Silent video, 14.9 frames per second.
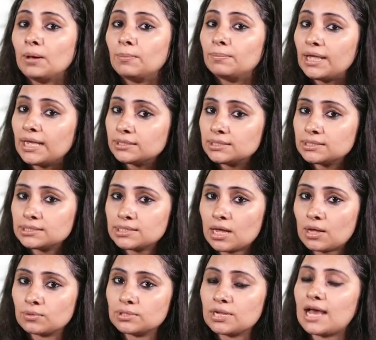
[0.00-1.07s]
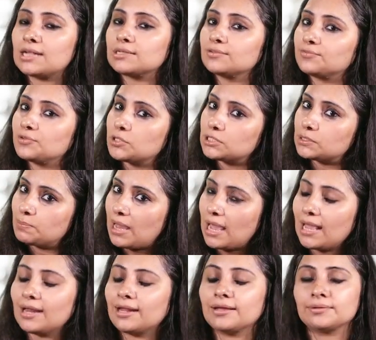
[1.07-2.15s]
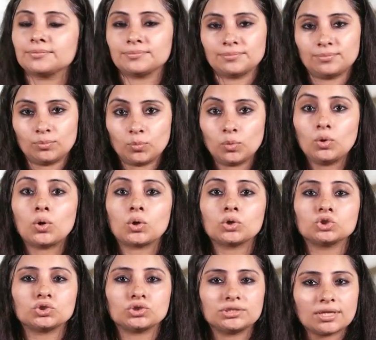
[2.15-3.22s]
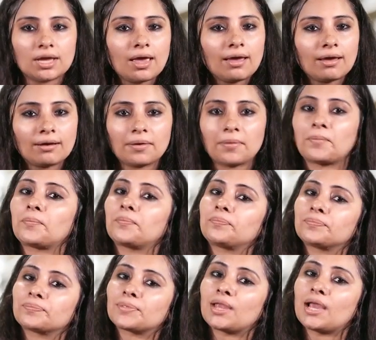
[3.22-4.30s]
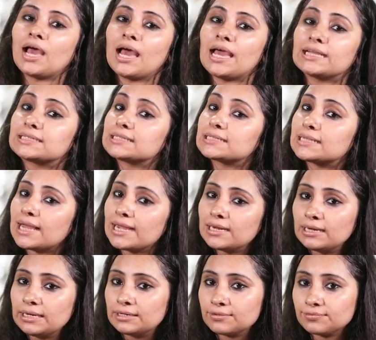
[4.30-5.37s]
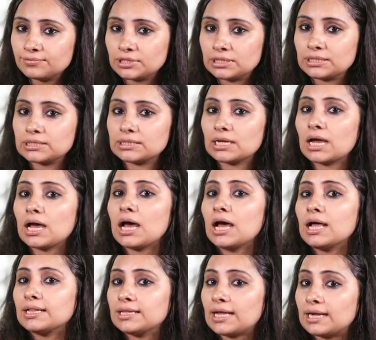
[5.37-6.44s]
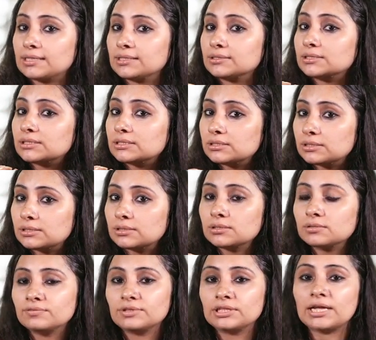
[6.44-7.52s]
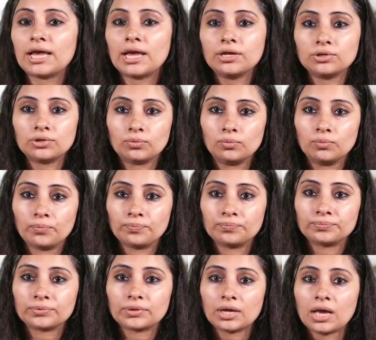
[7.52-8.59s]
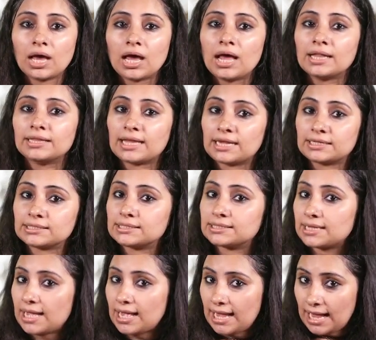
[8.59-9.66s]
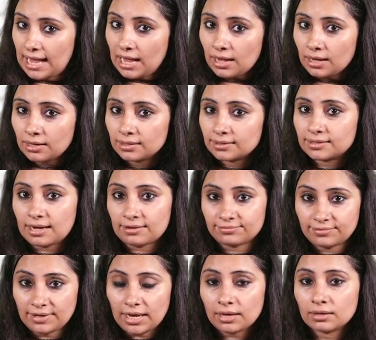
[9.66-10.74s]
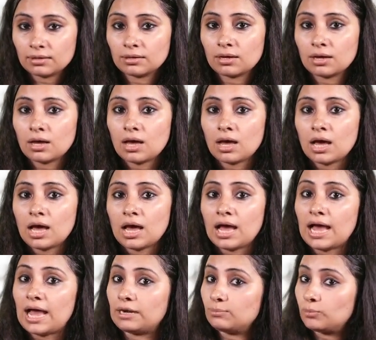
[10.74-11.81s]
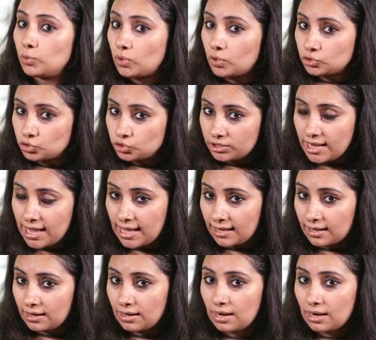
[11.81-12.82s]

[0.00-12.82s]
Make this sound as if you're smiling. Boulangère. It is slightly different that the a with aigu, that is a, café, and boulangère.